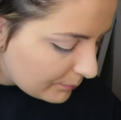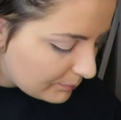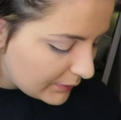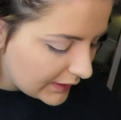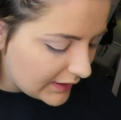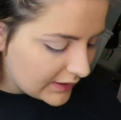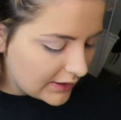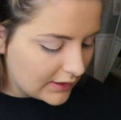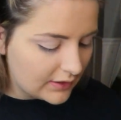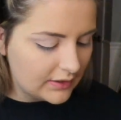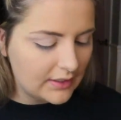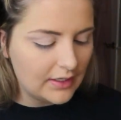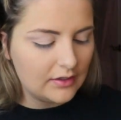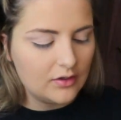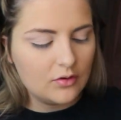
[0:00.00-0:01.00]
big
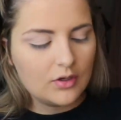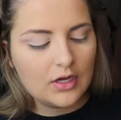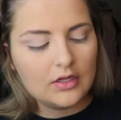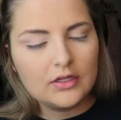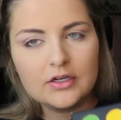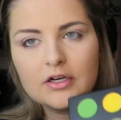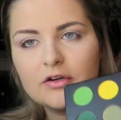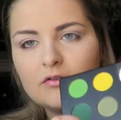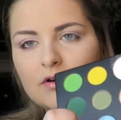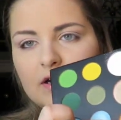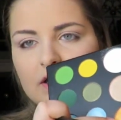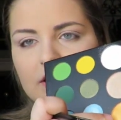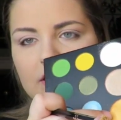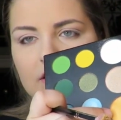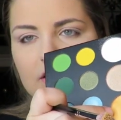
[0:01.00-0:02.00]
yellow color
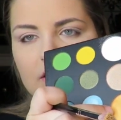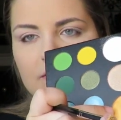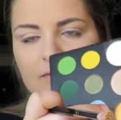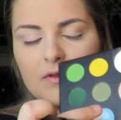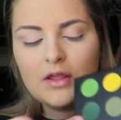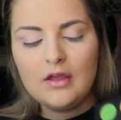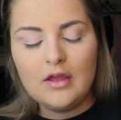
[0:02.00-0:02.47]
right here